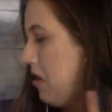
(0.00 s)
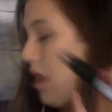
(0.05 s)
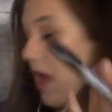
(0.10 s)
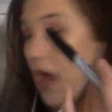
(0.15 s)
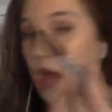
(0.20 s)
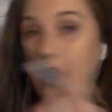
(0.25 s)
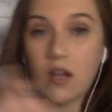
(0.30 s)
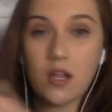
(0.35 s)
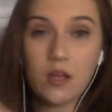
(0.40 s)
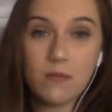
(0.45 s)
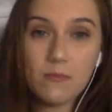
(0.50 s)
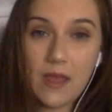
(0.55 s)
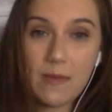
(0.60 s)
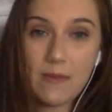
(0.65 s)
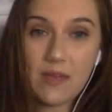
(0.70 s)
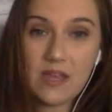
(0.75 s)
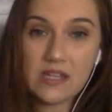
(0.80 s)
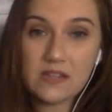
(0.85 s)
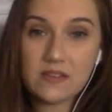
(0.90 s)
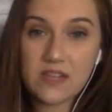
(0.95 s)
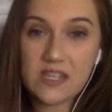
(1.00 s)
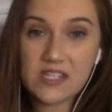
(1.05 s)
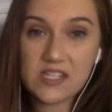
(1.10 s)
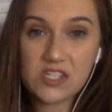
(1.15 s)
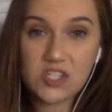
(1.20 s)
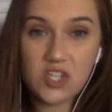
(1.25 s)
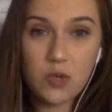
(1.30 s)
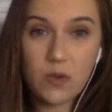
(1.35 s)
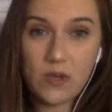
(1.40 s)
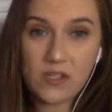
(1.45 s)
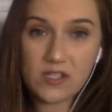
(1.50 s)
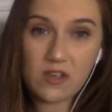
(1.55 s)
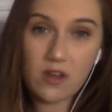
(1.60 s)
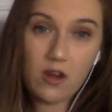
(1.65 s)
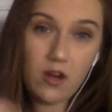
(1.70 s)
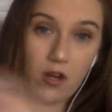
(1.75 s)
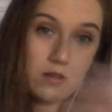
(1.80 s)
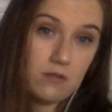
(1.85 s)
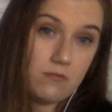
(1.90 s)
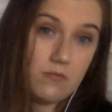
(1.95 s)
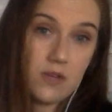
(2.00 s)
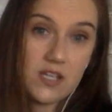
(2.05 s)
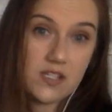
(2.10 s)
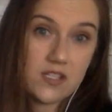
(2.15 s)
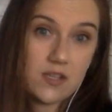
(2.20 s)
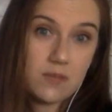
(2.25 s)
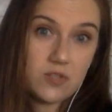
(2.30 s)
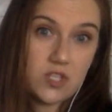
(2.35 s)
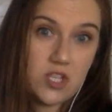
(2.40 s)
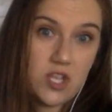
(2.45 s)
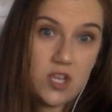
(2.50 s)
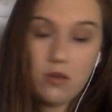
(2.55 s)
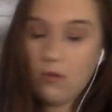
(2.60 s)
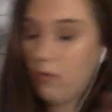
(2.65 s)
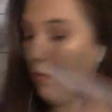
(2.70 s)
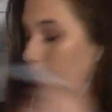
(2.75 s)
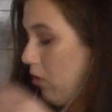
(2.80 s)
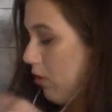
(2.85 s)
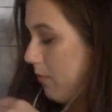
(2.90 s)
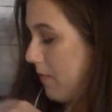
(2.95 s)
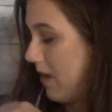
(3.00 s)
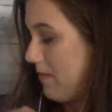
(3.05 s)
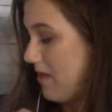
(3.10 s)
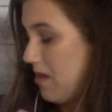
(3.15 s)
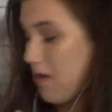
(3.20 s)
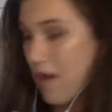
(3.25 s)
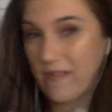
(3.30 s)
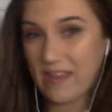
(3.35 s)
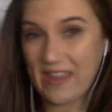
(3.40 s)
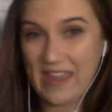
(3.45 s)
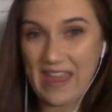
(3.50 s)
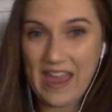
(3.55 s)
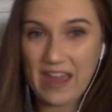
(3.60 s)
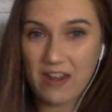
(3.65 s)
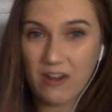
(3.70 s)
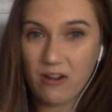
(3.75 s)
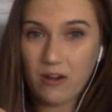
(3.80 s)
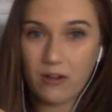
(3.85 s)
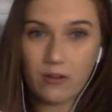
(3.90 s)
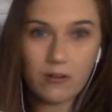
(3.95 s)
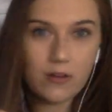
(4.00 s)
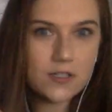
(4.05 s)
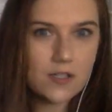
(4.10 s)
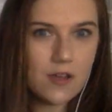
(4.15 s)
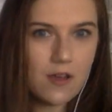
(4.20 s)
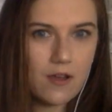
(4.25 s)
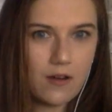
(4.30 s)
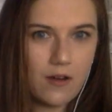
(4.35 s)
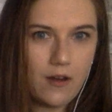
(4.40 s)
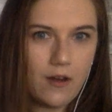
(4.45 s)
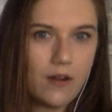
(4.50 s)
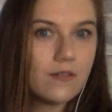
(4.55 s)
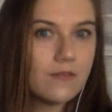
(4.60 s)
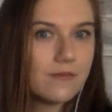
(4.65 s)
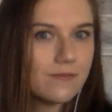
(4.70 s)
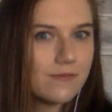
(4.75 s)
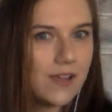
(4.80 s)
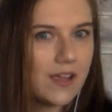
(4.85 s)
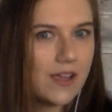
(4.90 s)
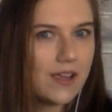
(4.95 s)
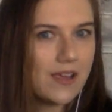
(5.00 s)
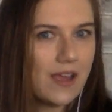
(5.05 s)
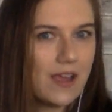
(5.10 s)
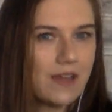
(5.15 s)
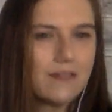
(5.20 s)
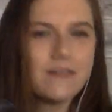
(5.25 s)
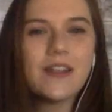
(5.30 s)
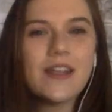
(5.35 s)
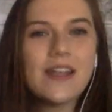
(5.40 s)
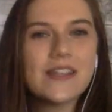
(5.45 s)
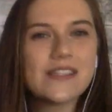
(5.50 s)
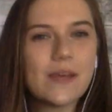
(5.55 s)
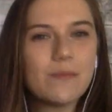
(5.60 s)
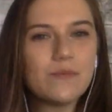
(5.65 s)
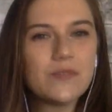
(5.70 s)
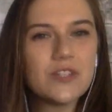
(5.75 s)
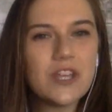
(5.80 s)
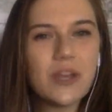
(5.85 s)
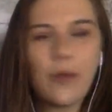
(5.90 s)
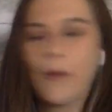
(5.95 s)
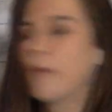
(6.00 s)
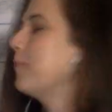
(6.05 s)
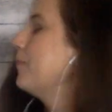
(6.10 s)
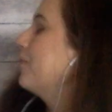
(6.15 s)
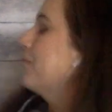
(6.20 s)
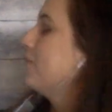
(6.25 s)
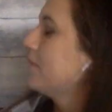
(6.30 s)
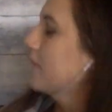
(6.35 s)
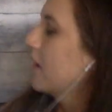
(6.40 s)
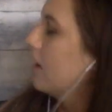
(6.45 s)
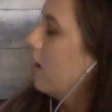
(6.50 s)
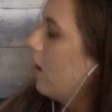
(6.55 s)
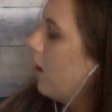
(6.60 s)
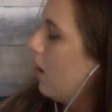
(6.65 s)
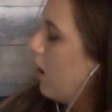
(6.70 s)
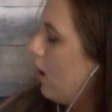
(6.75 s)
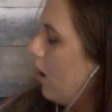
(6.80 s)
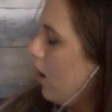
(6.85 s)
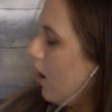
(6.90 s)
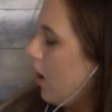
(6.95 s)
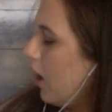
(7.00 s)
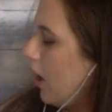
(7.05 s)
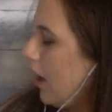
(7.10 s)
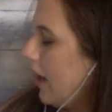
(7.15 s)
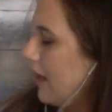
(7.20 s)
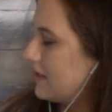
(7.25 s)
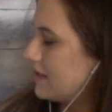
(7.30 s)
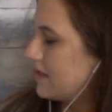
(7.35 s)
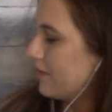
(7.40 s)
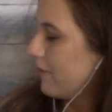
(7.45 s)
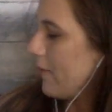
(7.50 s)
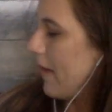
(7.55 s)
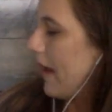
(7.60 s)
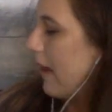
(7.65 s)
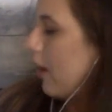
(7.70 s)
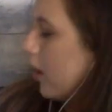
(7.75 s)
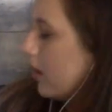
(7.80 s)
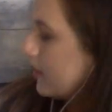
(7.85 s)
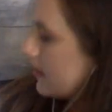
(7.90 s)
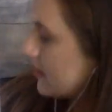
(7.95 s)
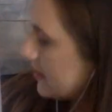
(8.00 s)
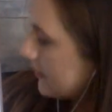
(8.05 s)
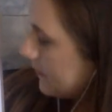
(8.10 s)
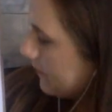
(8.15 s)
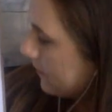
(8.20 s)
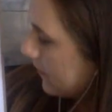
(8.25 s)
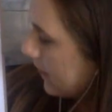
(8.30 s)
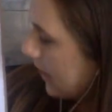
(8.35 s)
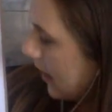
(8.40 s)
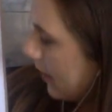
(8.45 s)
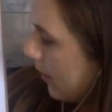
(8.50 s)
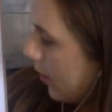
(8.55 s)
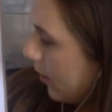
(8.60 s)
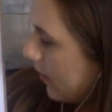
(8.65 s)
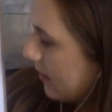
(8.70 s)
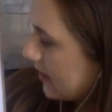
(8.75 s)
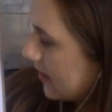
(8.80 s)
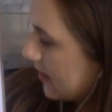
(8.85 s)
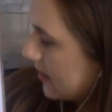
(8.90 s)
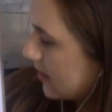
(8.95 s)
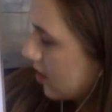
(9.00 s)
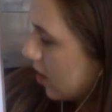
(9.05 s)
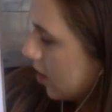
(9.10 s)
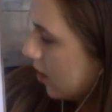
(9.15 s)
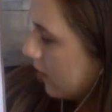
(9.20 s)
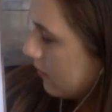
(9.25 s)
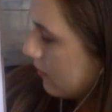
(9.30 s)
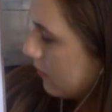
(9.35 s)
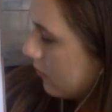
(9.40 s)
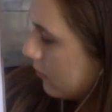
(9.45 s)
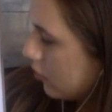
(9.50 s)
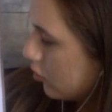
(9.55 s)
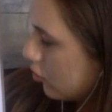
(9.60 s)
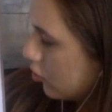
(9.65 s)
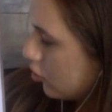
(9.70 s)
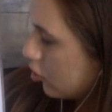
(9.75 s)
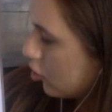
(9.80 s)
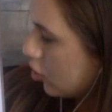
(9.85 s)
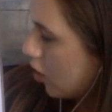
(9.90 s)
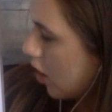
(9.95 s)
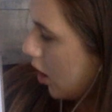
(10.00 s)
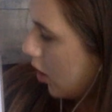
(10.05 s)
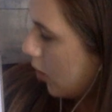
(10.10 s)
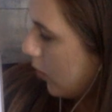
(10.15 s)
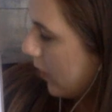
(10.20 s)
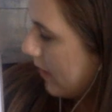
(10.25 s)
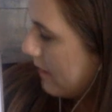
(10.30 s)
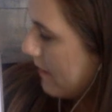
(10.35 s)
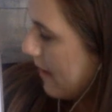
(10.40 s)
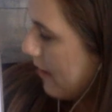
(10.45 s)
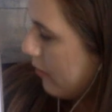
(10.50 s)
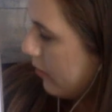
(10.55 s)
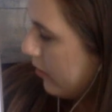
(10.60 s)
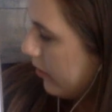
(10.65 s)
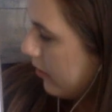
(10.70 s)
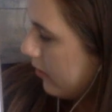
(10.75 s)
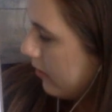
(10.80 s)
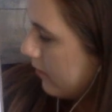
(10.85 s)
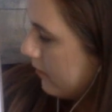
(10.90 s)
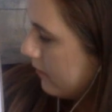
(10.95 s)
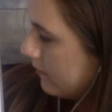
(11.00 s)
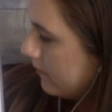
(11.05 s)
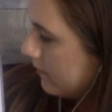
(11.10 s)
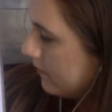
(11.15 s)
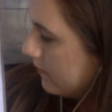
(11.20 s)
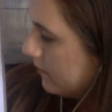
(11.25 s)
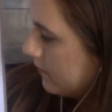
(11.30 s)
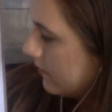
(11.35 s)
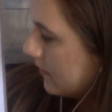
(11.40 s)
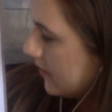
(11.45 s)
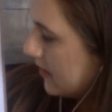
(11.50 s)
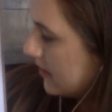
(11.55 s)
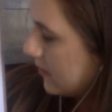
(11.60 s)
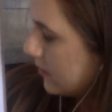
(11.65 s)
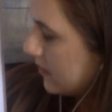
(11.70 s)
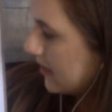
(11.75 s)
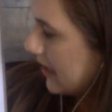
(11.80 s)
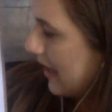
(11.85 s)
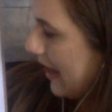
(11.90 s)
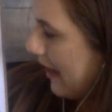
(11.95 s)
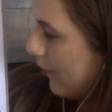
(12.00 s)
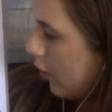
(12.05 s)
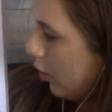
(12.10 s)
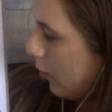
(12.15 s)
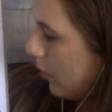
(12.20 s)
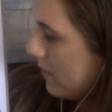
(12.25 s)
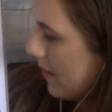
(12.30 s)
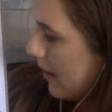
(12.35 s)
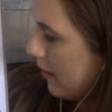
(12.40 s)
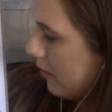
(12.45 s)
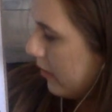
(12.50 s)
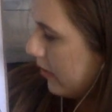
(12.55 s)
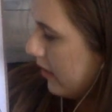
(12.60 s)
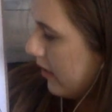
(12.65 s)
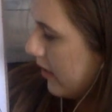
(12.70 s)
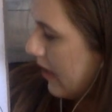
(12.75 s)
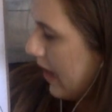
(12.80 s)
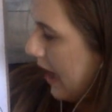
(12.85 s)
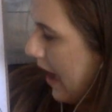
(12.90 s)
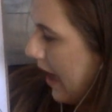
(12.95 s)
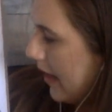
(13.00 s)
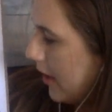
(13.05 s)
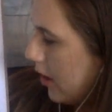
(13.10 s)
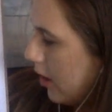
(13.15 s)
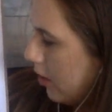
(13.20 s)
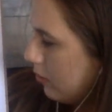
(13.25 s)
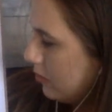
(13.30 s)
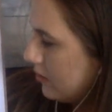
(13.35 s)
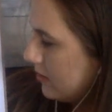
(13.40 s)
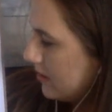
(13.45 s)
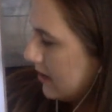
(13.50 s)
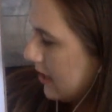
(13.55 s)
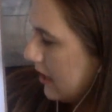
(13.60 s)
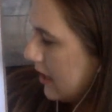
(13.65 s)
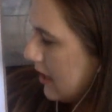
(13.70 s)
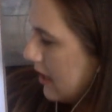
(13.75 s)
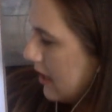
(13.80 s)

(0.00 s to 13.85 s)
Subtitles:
I don't know, maybe this is you as a heart. It's up to you. Or maybe you have a cat heart or a dog heart. Again, it's up to you. Alright, so for my hearts, I'm always going to start, draw a quick mouth. This one's going to have an open mouth. Add a nose.